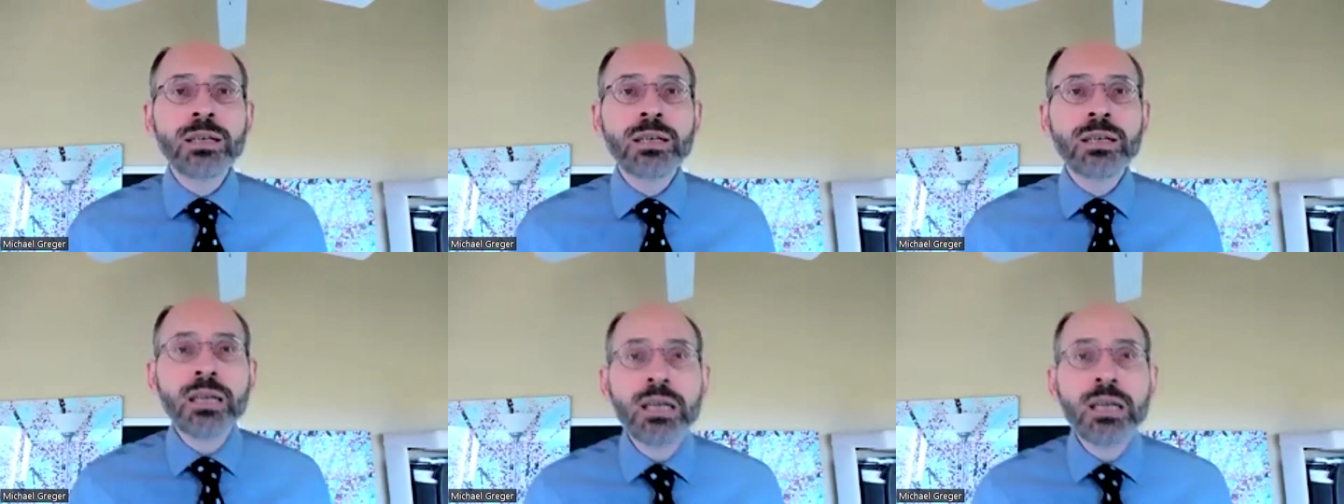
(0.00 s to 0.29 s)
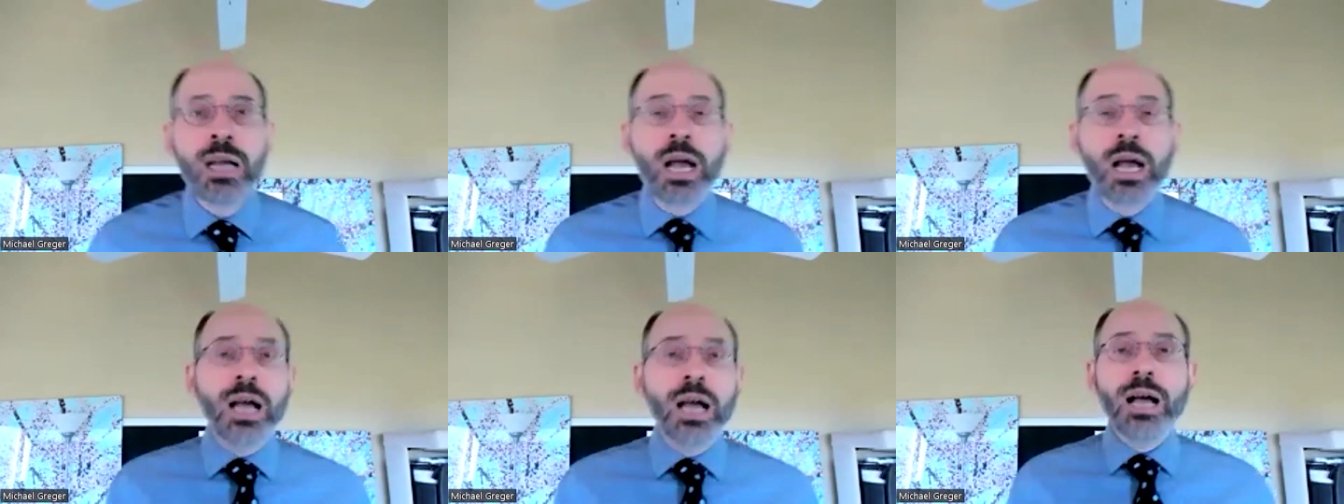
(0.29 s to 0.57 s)

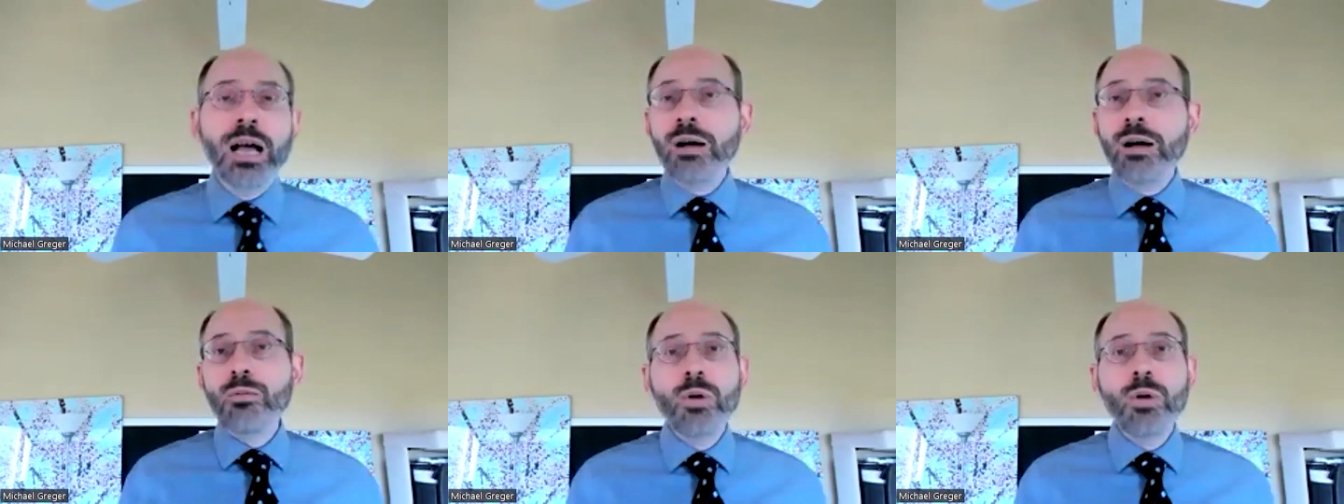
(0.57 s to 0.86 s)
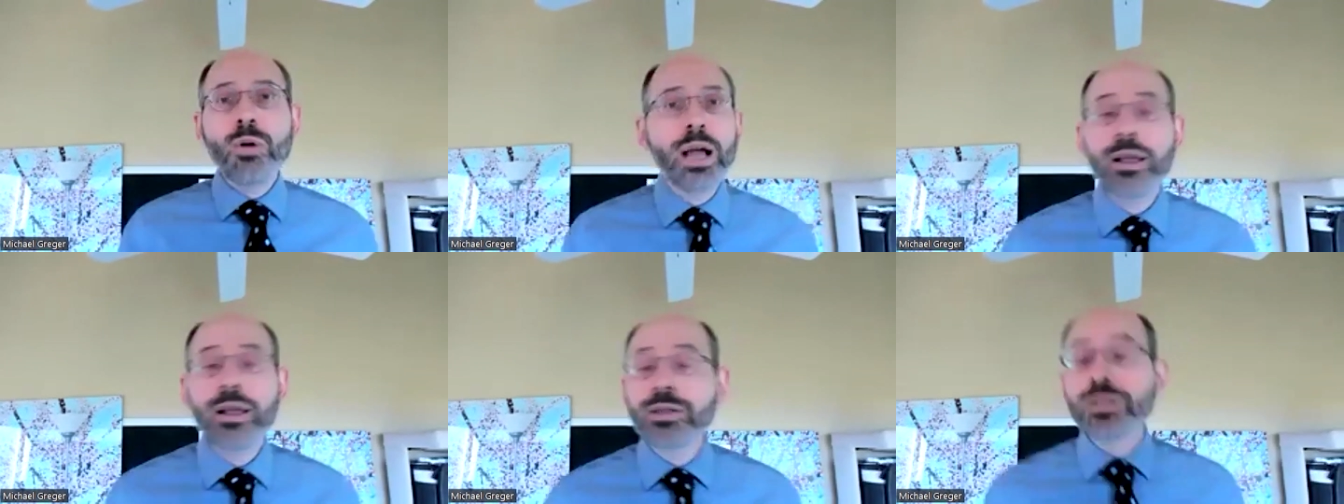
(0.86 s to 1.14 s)
why I
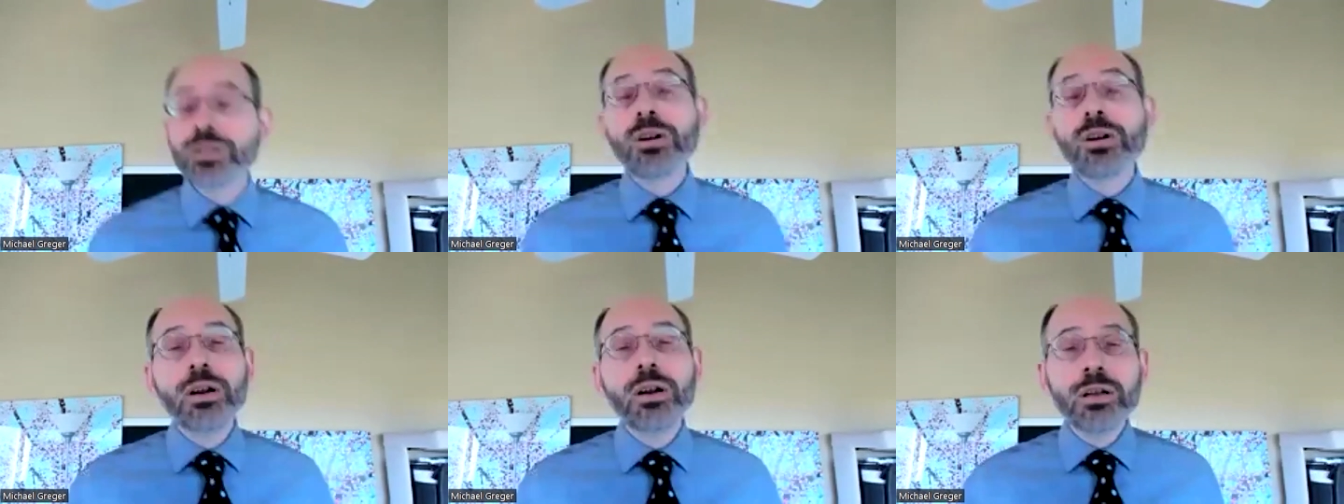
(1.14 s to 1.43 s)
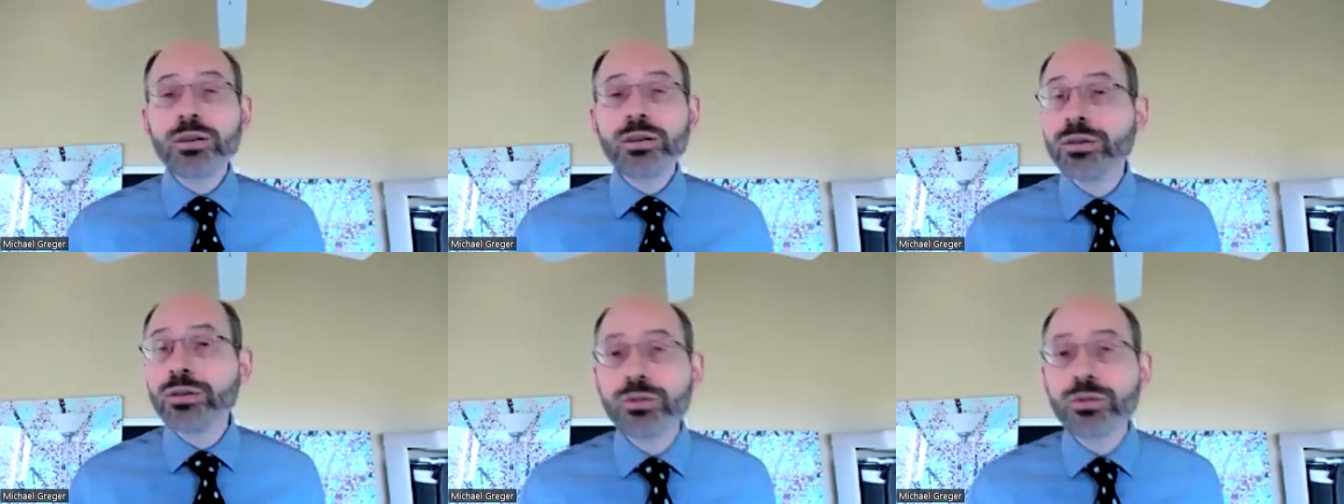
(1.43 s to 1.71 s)
started
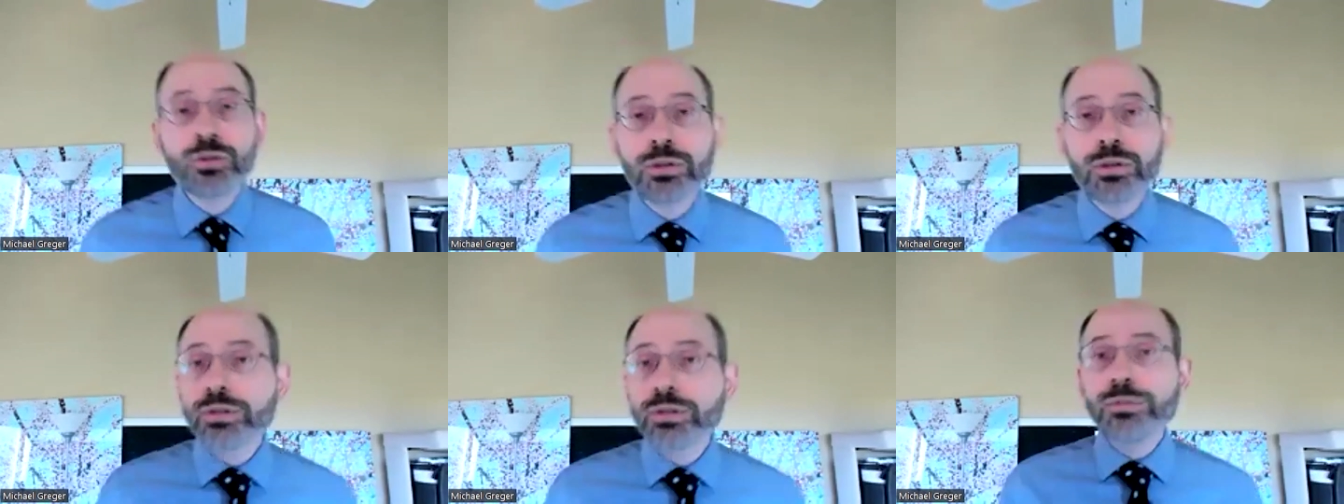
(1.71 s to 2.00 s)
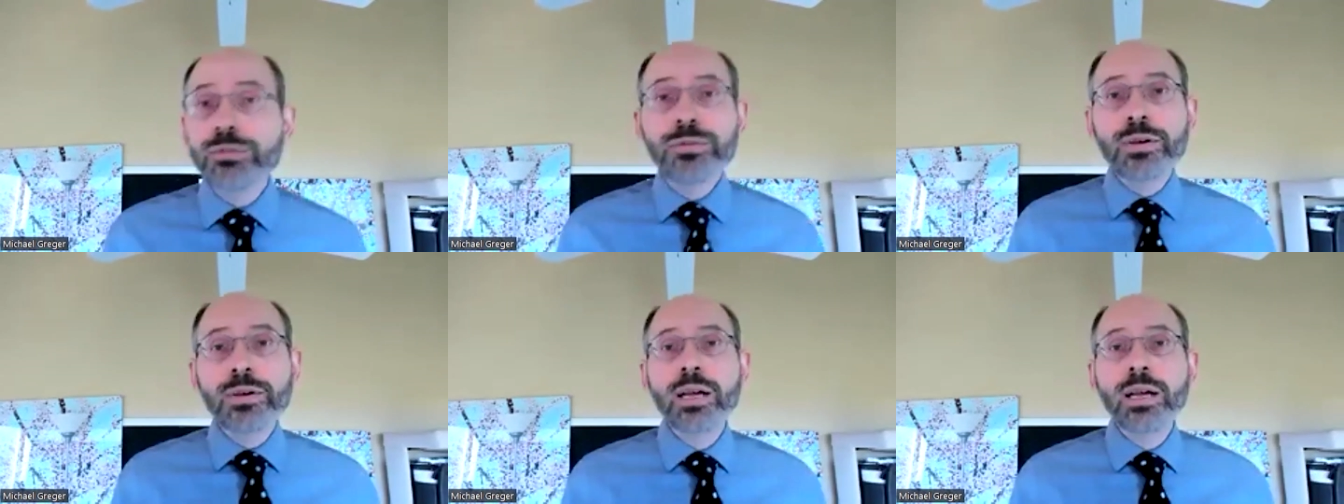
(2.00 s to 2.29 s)
Nutrition
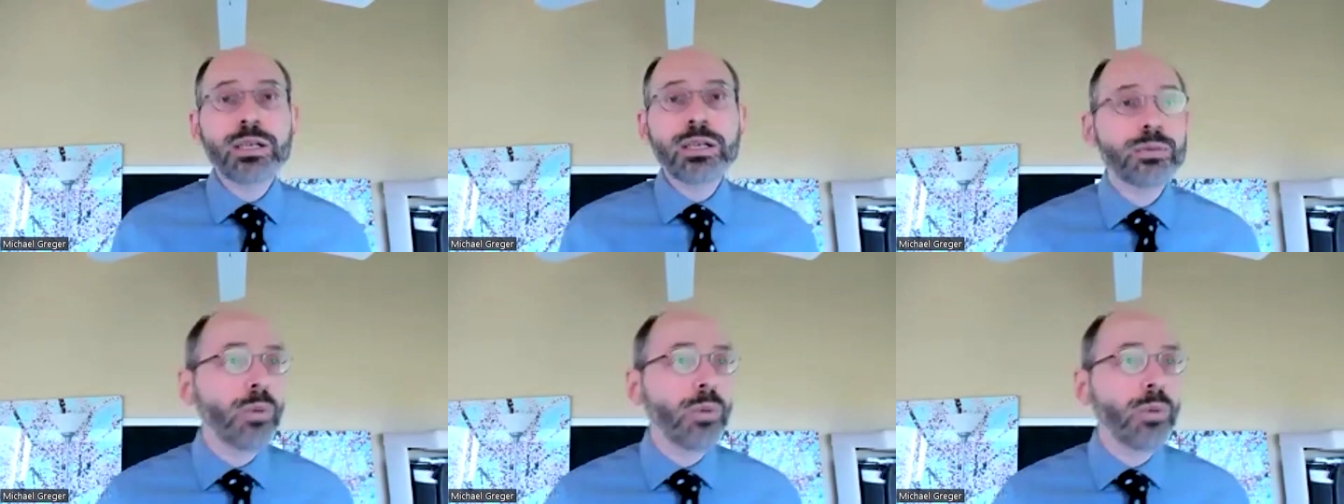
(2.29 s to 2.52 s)
Facts, why I